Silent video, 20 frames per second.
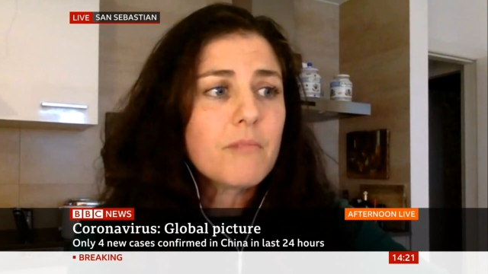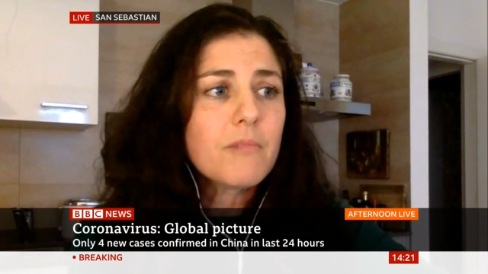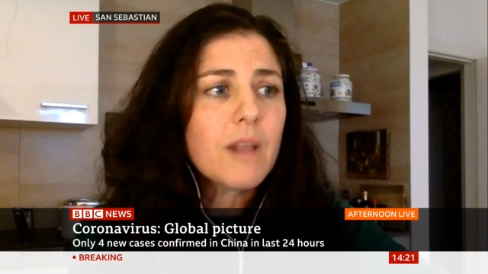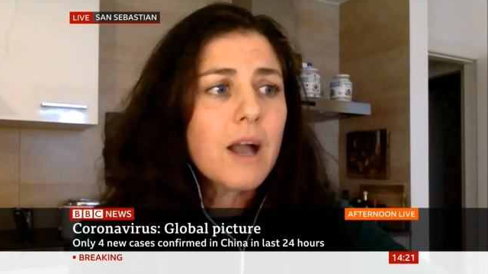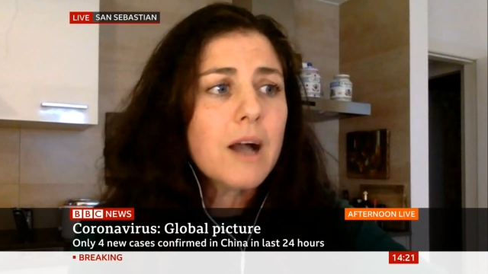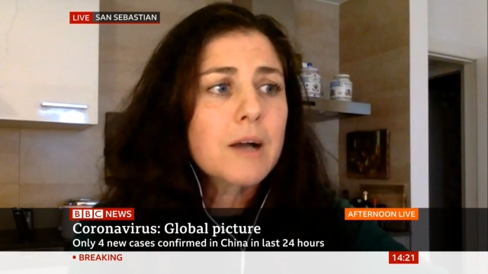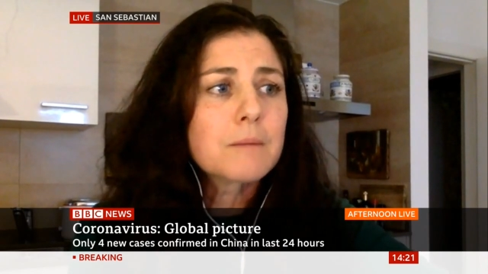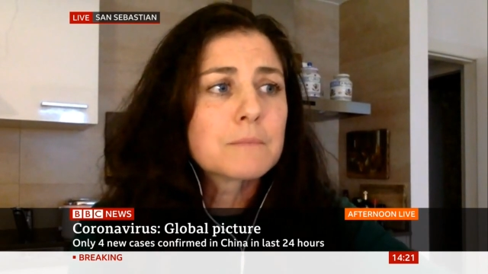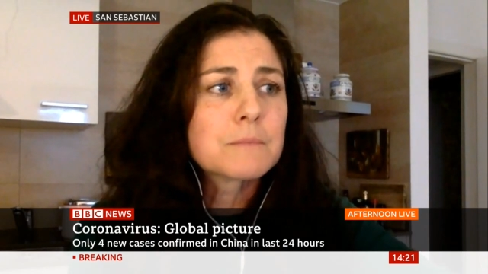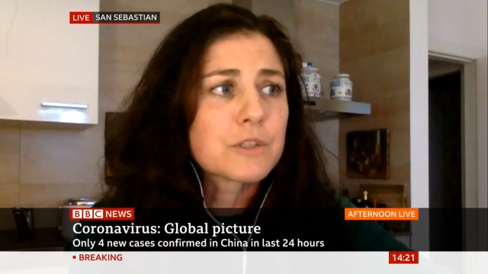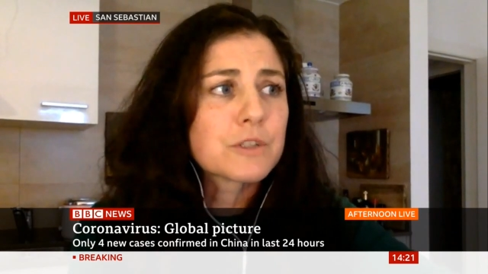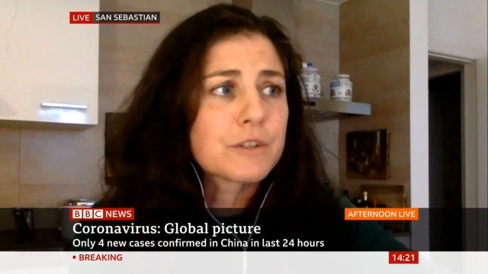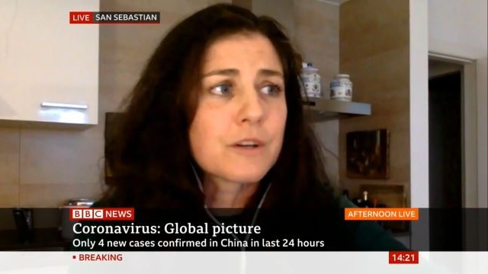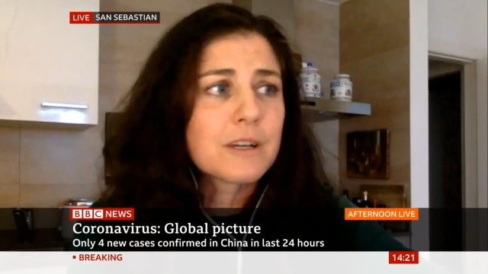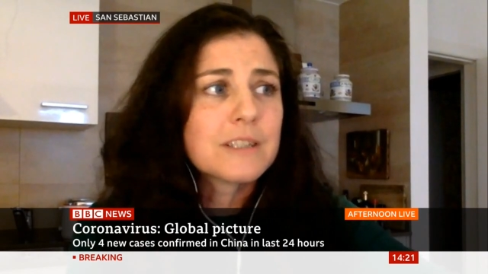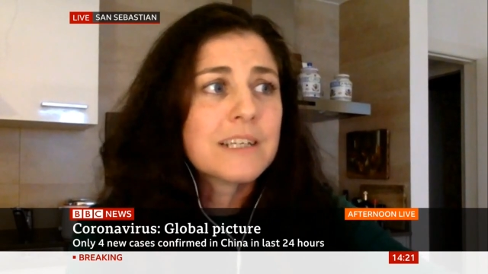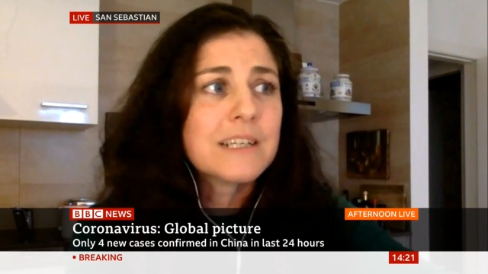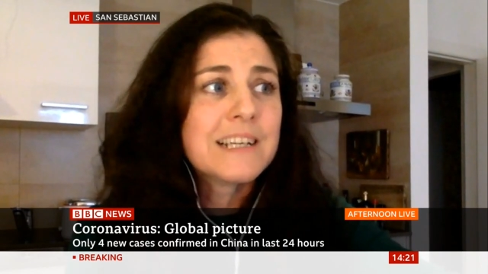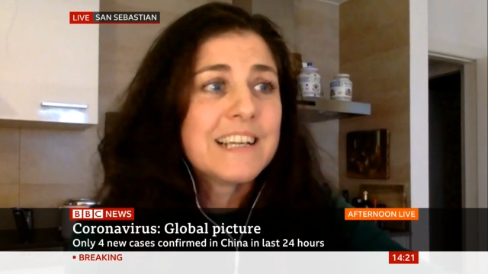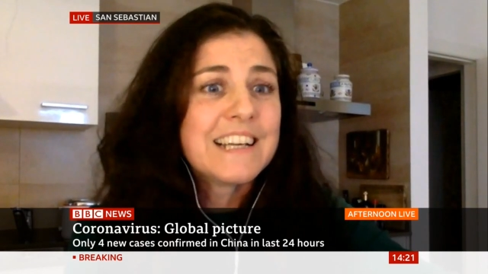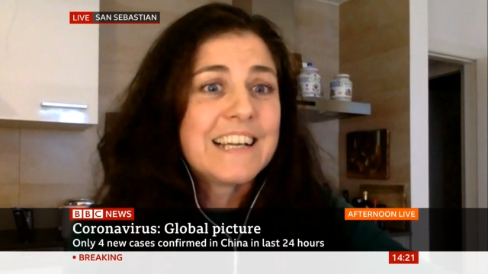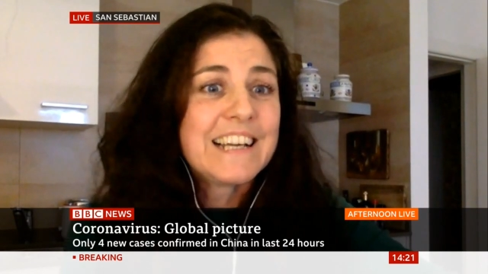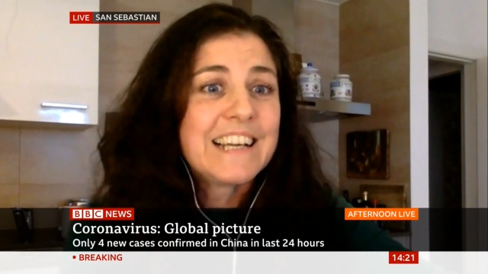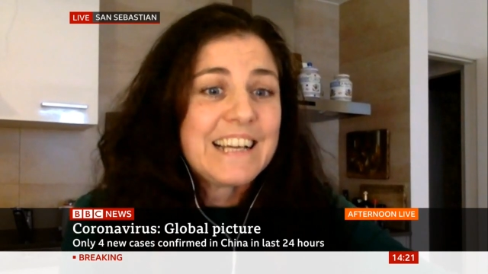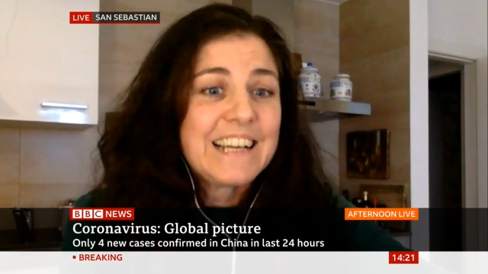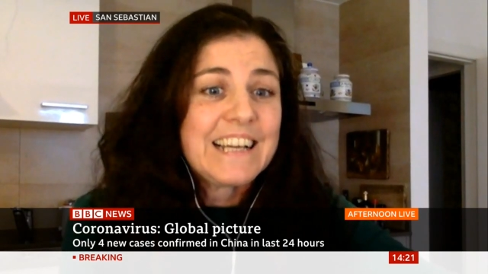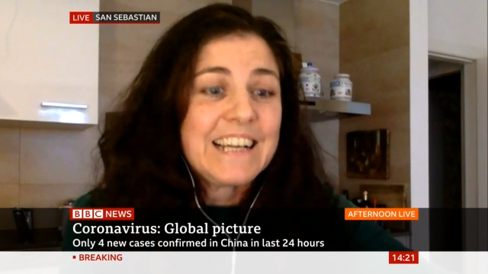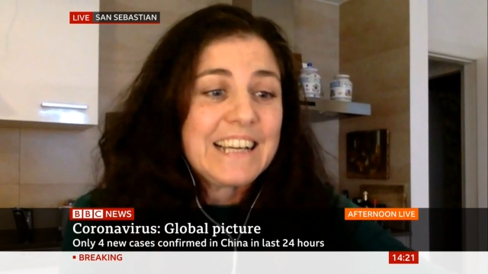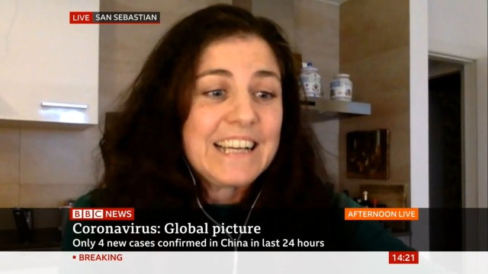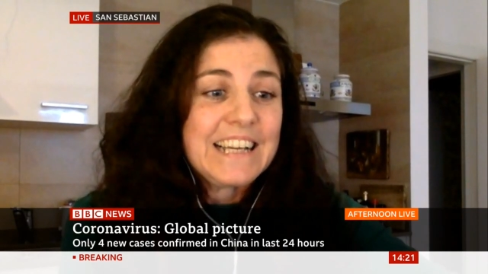I, um, I, so I, get, I, get, that.
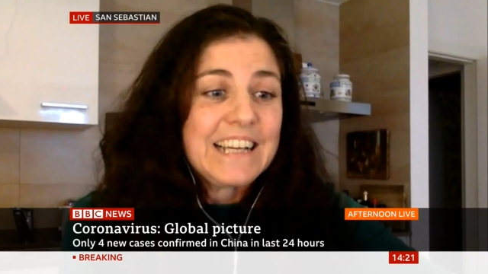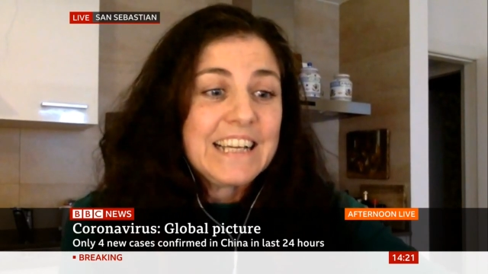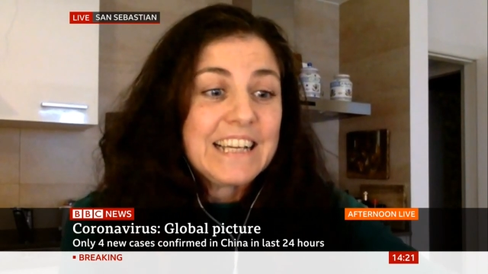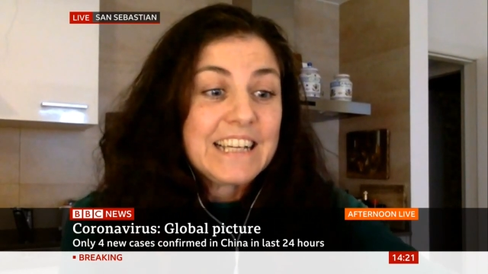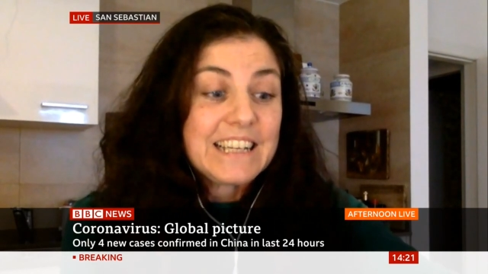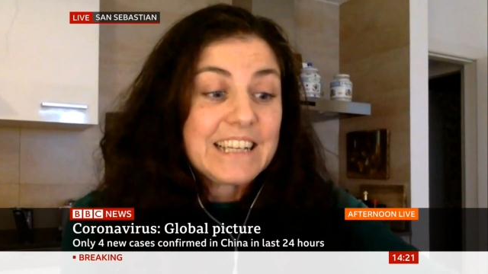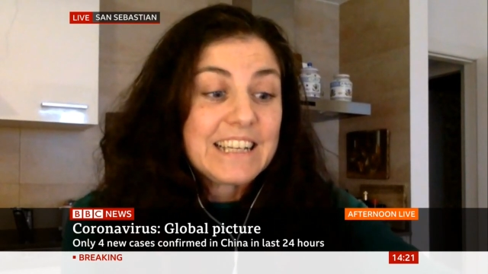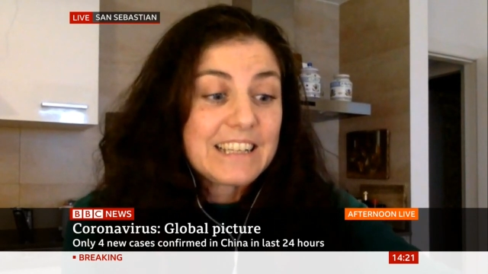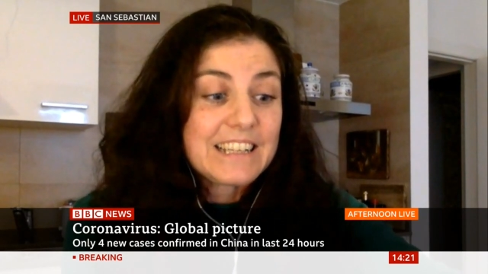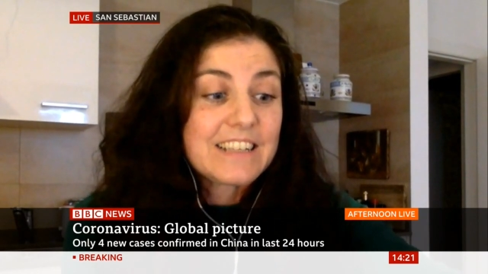I'll, I'll, come to